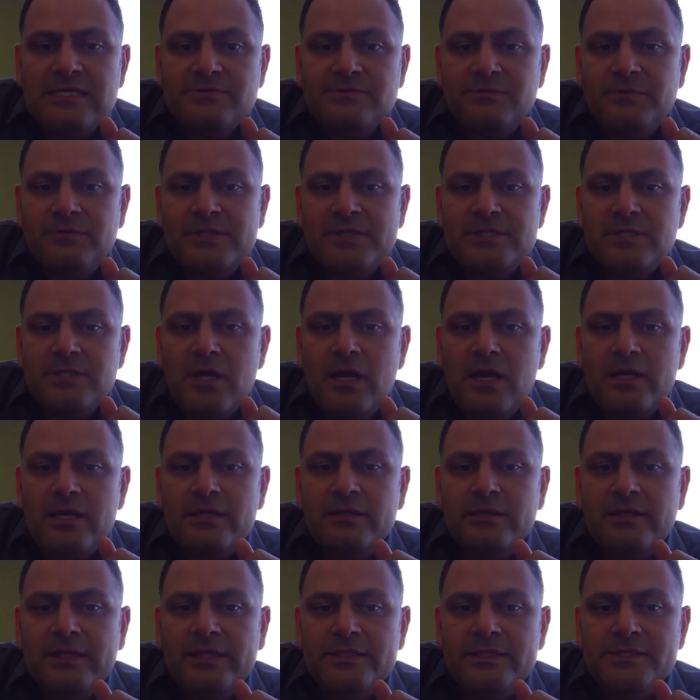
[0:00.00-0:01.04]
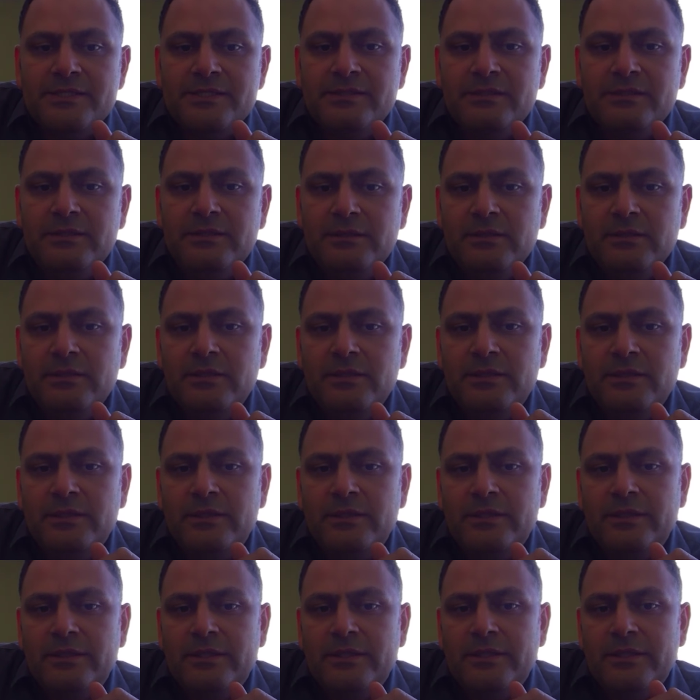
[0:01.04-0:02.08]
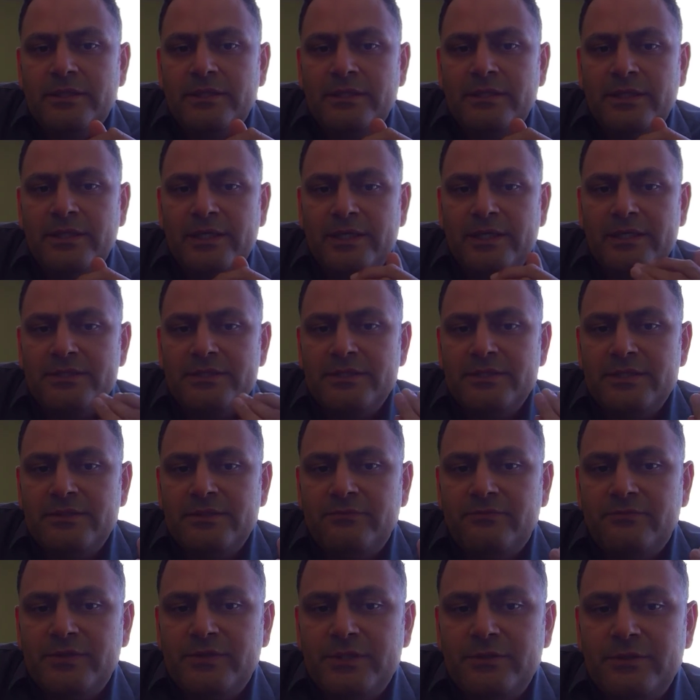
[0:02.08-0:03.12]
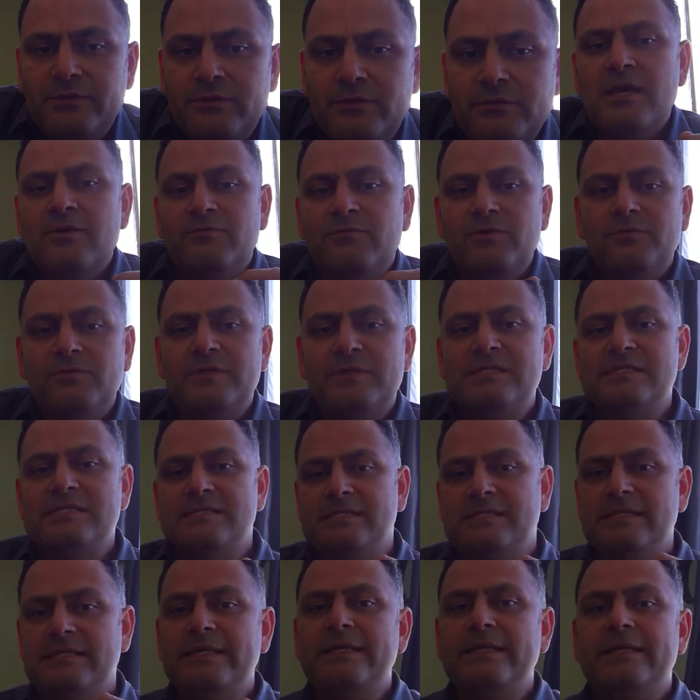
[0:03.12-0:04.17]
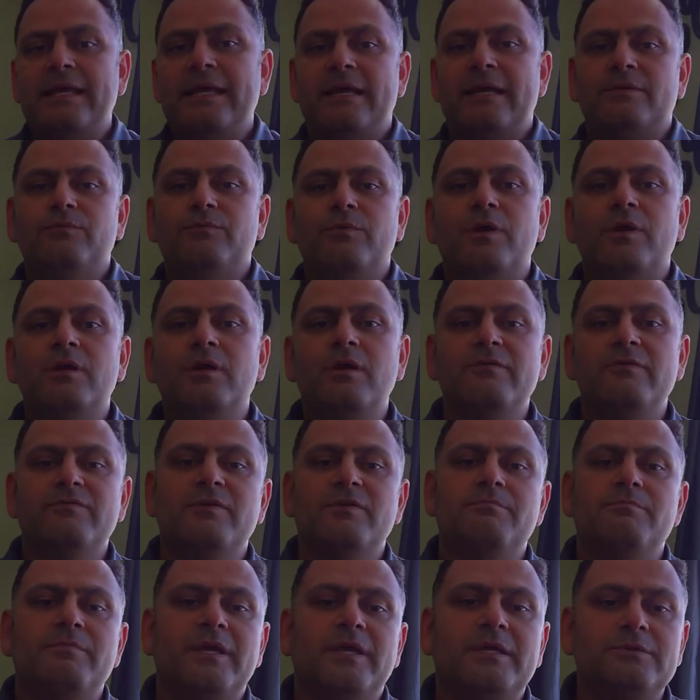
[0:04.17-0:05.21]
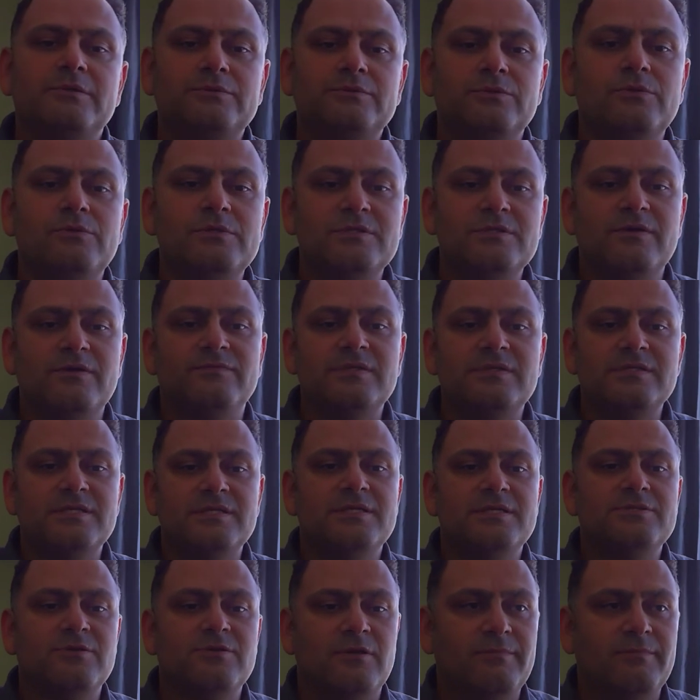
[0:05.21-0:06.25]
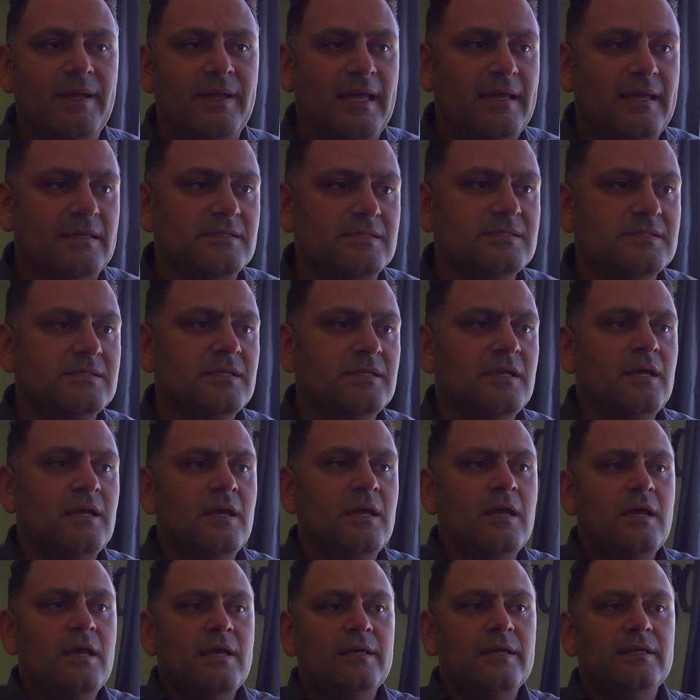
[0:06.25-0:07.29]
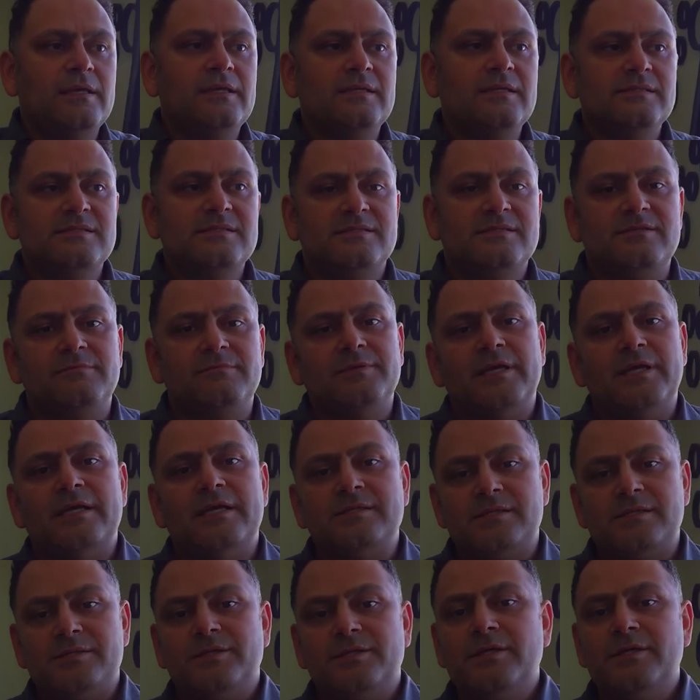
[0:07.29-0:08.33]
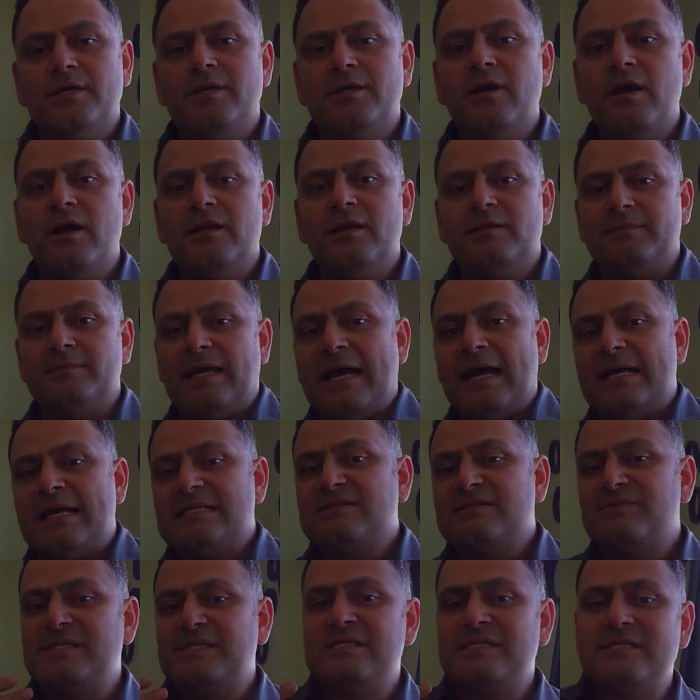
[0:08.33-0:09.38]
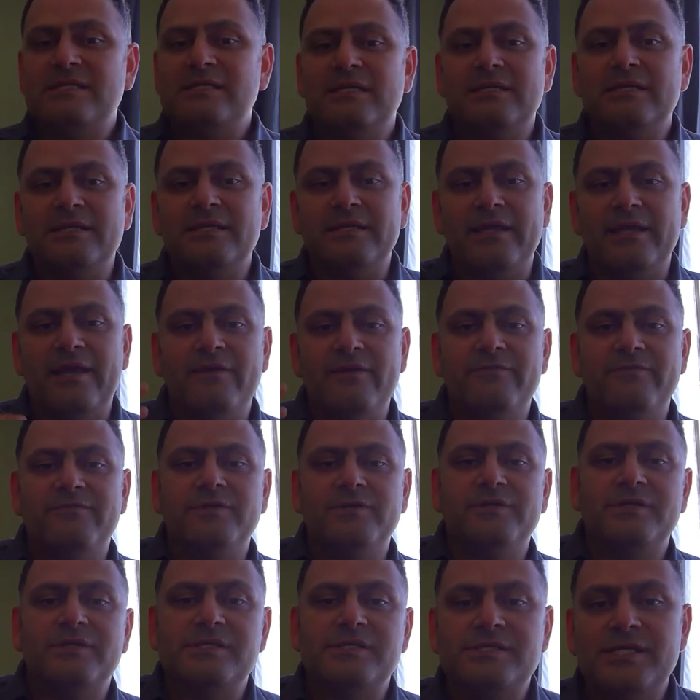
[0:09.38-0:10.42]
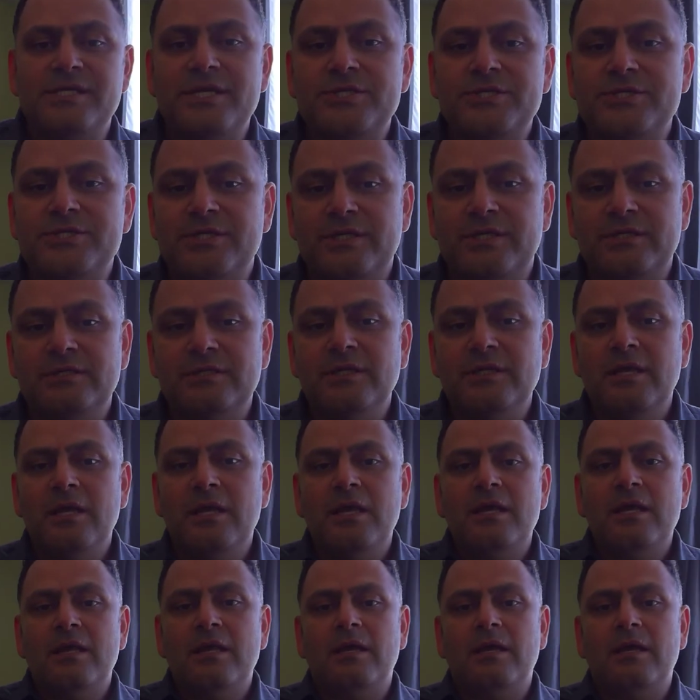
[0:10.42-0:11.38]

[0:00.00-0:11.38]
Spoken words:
we will talk later in a later video, we will see that one of the main roles of the central banks is stabilizing the economy, as we see it in every recession.